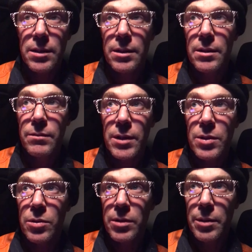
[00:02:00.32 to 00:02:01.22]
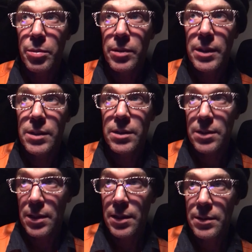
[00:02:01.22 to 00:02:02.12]
and Victoria
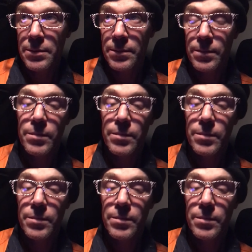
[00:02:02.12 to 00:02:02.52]
Police are